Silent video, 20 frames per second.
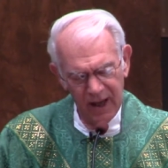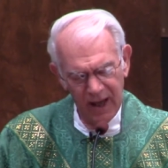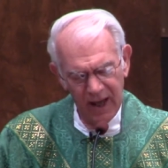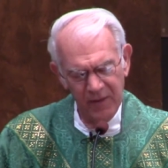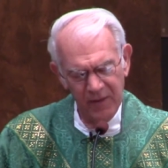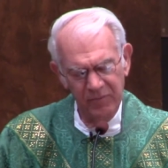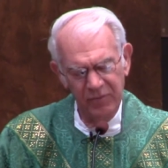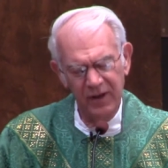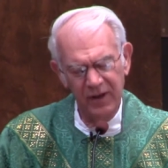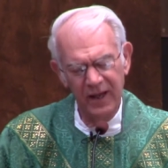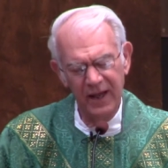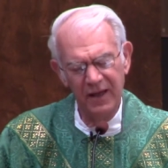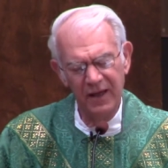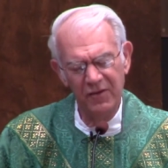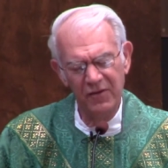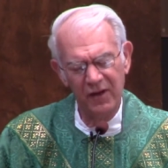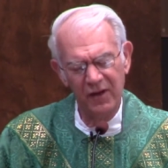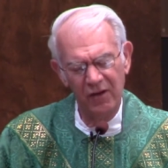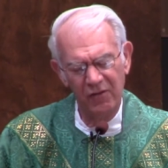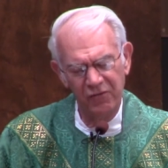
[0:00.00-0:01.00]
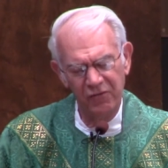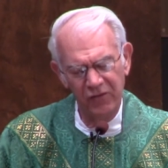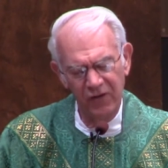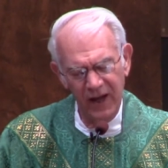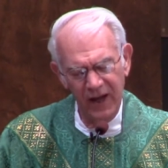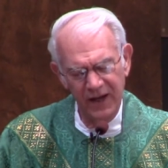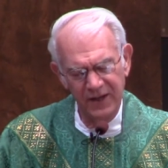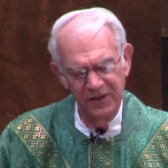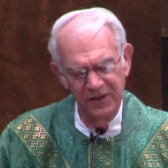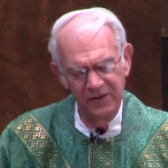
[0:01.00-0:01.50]
and please
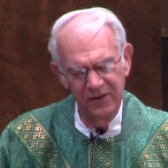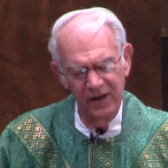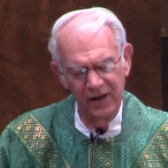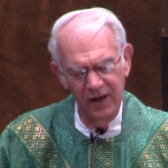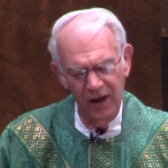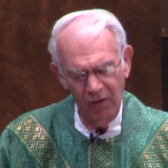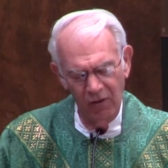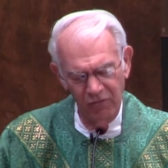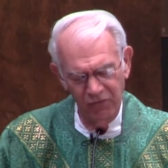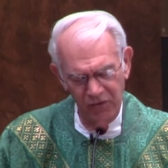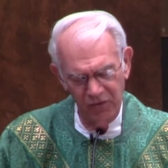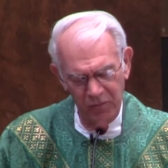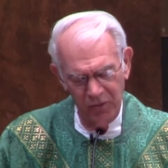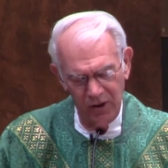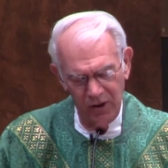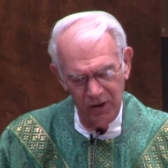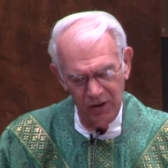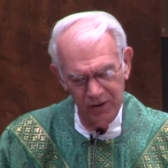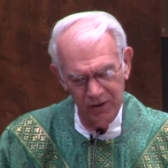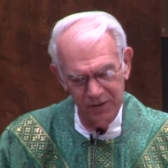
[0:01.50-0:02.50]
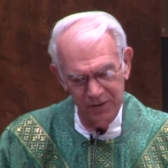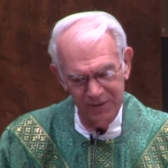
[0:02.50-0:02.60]
afflict the comfortable.